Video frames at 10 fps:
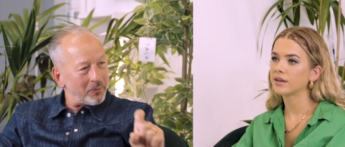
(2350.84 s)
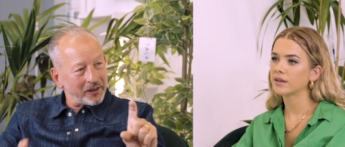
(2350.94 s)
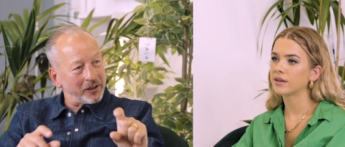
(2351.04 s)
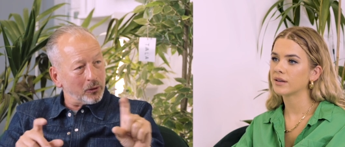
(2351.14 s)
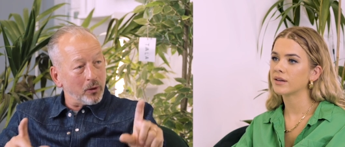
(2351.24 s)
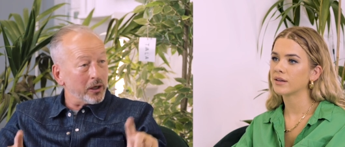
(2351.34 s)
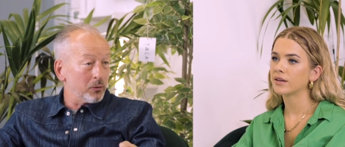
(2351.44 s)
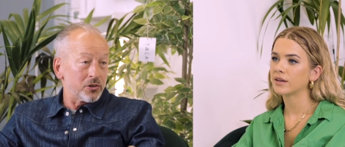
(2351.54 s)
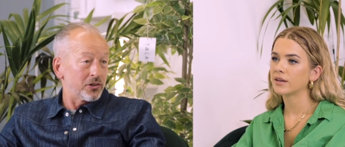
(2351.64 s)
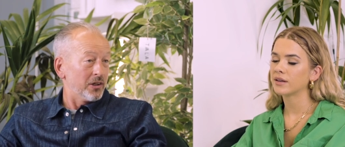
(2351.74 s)
Speaker 1: pecking away
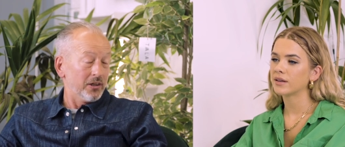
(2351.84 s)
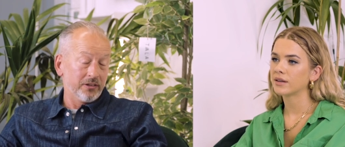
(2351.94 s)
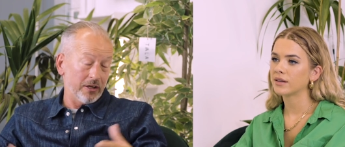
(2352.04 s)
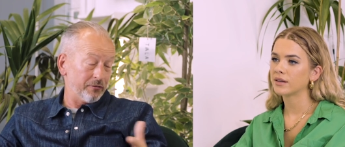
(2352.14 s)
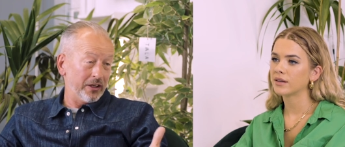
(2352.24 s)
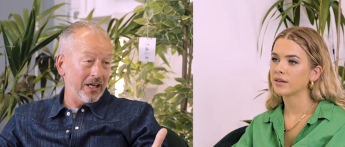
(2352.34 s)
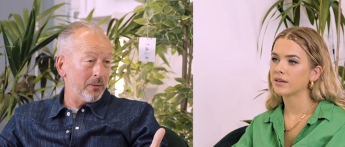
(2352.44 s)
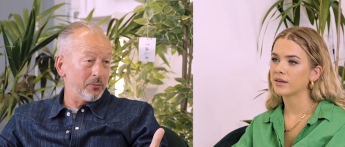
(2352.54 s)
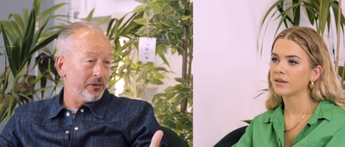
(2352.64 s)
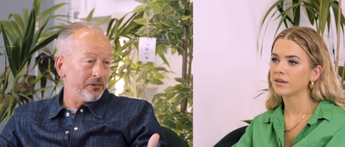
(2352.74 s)
which definitely
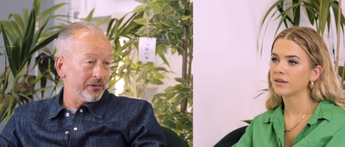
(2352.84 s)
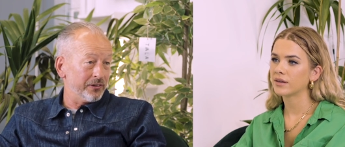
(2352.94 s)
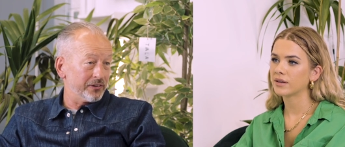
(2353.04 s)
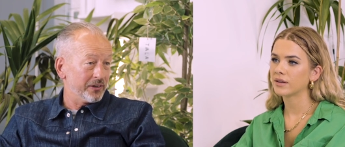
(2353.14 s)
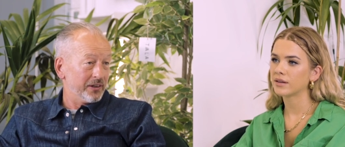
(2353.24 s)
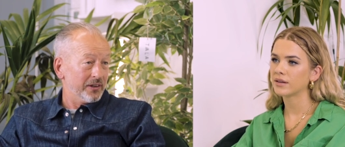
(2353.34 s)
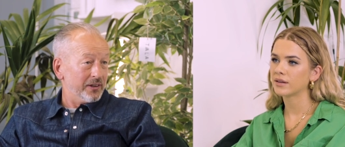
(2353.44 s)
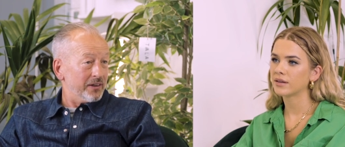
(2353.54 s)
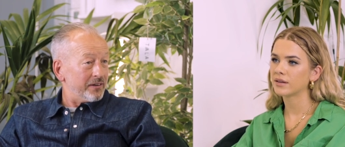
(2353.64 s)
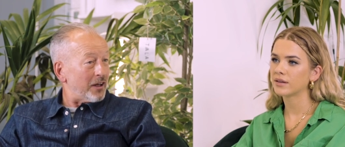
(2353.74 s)
happens and
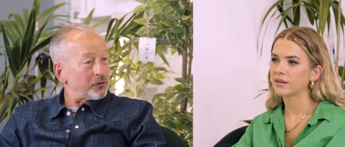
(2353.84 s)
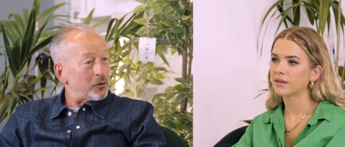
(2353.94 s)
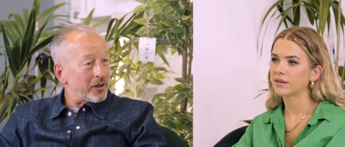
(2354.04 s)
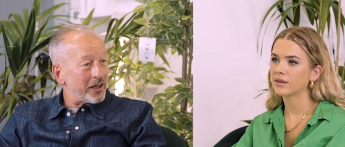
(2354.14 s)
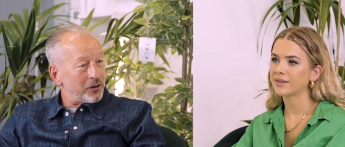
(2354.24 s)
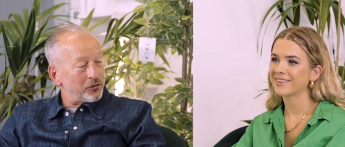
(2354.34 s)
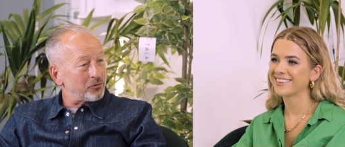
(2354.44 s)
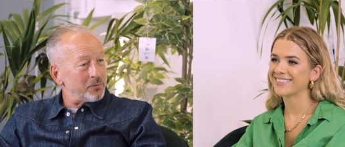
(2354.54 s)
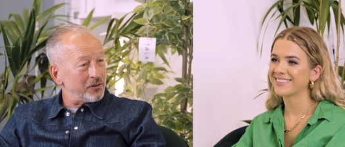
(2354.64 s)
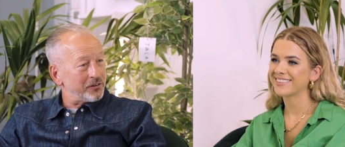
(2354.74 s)
that's okay it
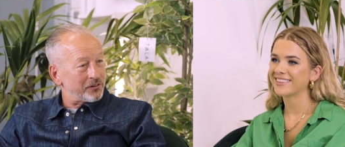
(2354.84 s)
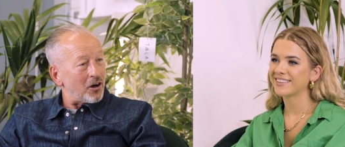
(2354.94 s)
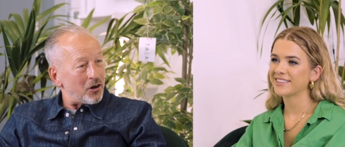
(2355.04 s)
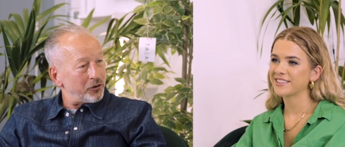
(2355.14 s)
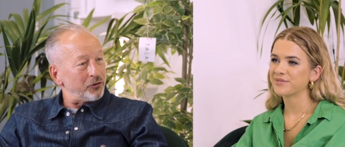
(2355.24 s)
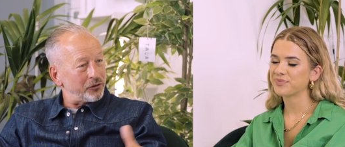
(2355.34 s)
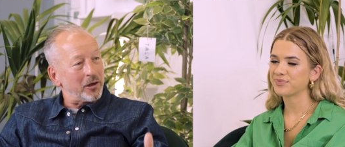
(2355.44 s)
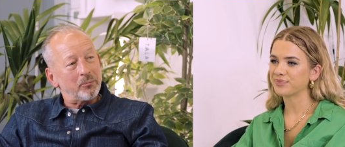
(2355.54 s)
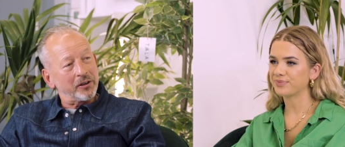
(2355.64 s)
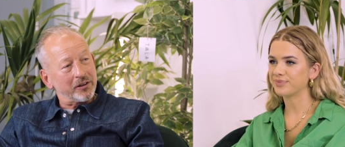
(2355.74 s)
just means it's harder as you
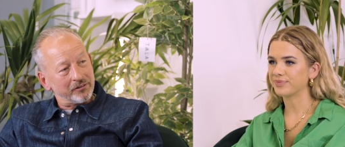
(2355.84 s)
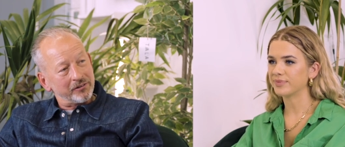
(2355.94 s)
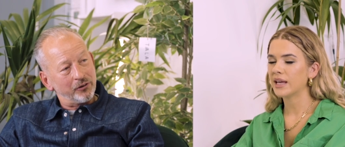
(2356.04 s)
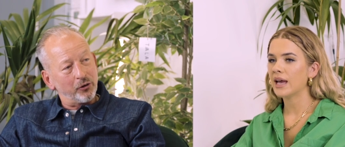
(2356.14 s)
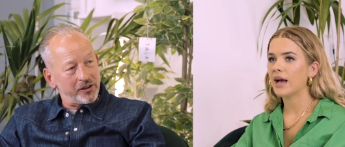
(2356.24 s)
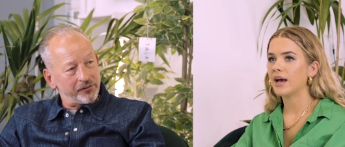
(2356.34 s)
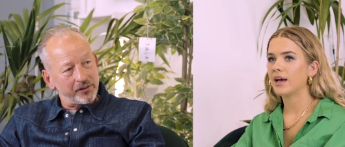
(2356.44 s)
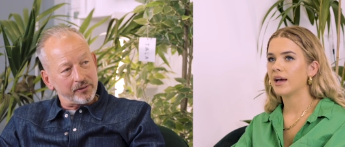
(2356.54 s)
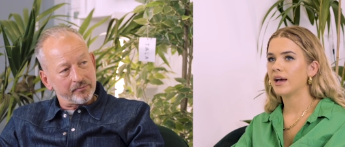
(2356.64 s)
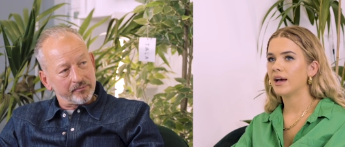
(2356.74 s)
get bigger mm. not
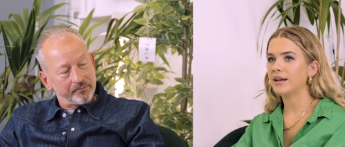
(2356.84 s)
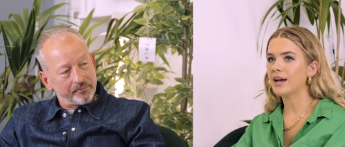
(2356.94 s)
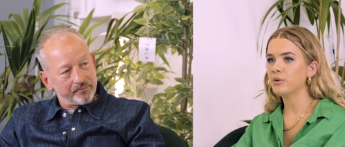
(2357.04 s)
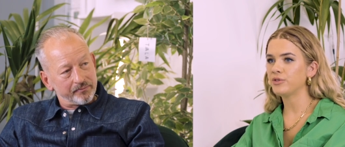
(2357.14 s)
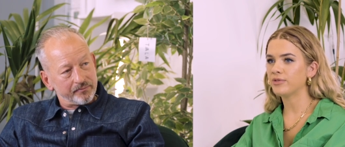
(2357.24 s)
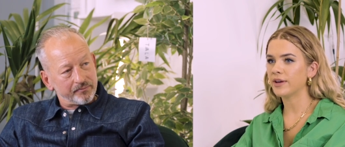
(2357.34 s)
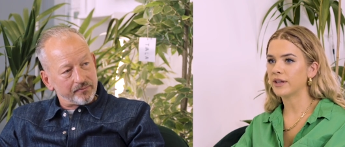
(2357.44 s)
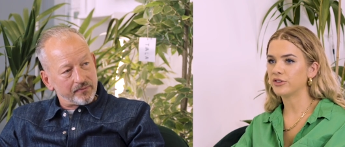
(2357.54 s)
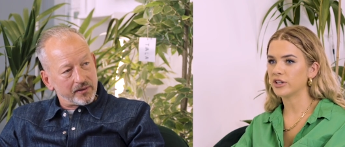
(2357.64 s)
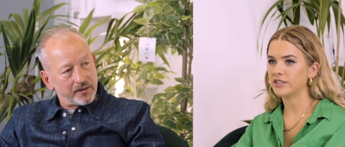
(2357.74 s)
easier
Speaker 2: and how have you found
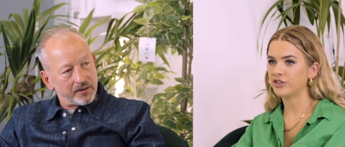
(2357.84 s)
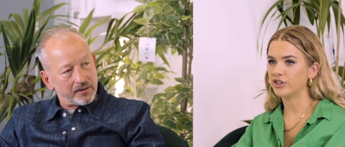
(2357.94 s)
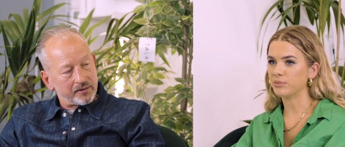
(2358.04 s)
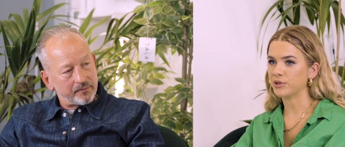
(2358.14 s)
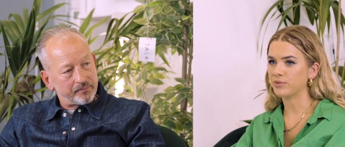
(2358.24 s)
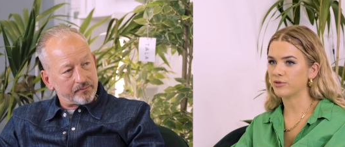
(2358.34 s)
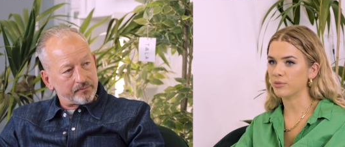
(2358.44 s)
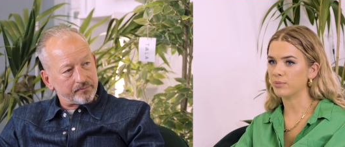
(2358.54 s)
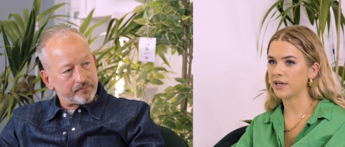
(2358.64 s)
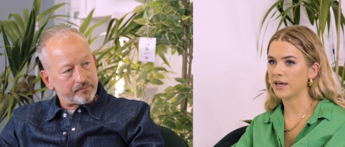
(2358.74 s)
that transition
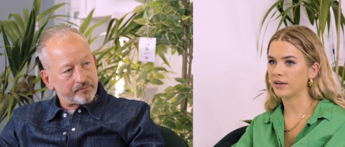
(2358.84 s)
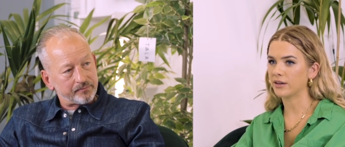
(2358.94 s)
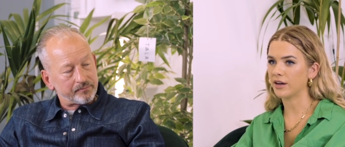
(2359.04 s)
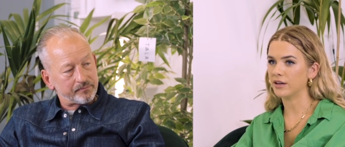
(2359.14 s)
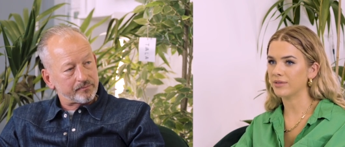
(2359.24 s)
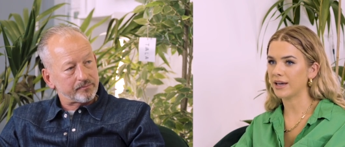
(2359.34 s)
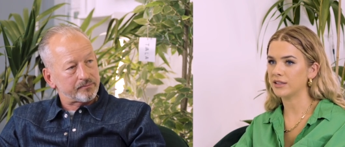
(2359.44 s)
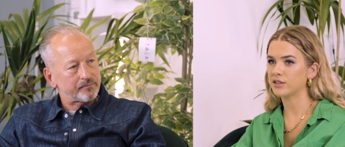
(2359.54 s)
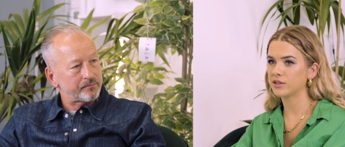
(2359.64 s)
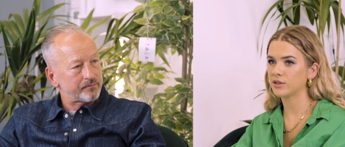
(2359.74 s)
from being kind of
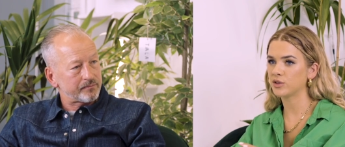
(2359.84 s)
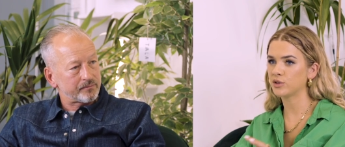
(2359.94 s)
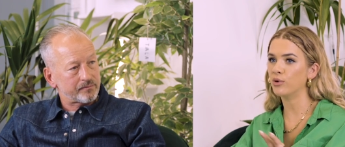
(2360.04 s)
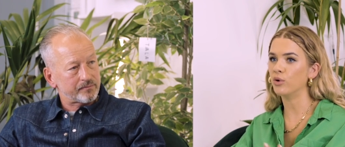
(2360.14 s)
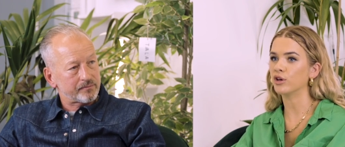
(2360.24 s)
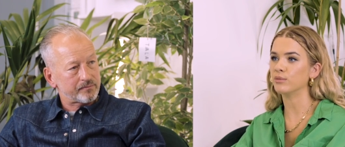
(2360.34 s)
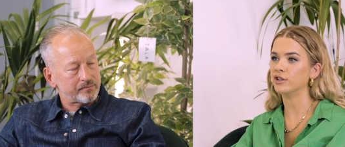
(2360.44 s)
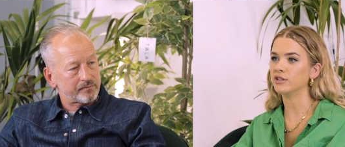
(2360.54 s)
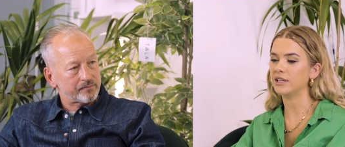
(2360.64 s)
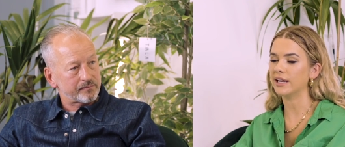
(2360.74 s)
a small
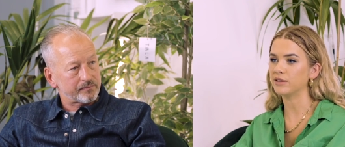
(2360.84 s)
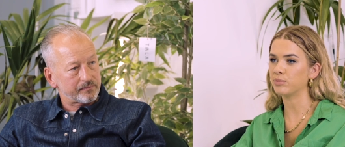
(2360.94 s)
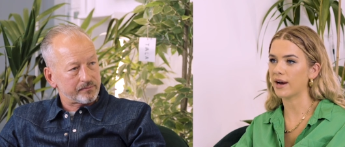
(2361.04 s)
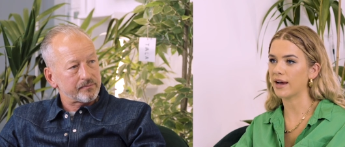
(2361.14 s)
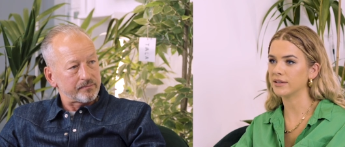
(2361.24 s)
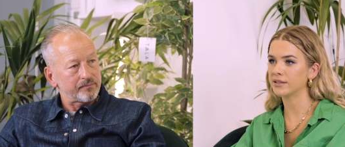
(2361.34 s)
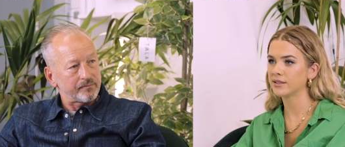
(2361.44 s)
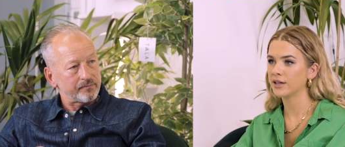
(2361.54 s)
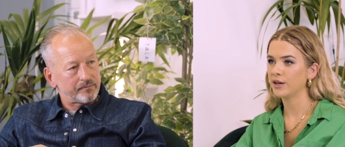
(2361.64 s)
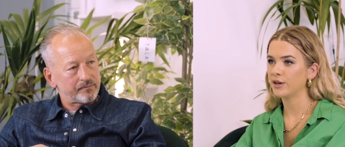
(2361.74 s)
community led
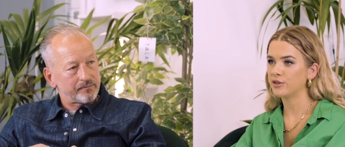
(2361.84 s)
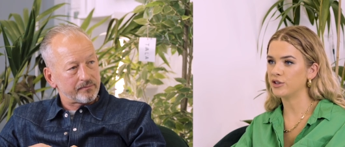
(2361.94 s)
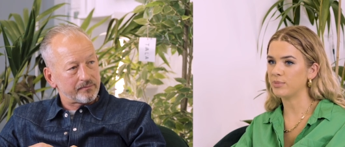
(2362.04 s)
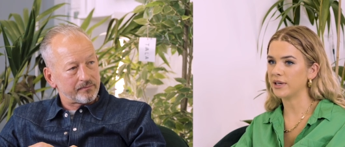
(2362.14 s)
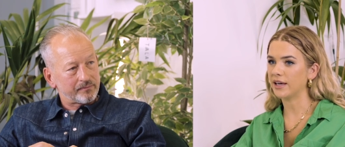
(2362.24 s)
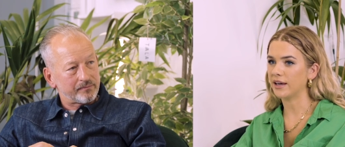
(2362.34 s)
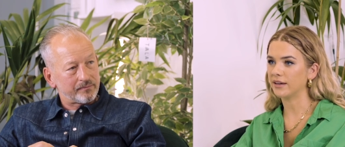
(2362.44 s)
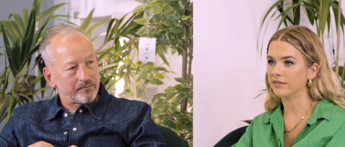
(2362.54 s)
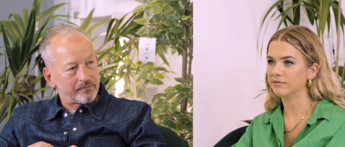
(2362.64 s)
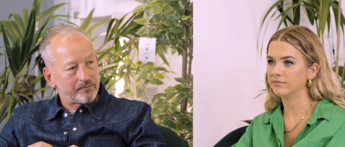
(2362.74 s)
brand to being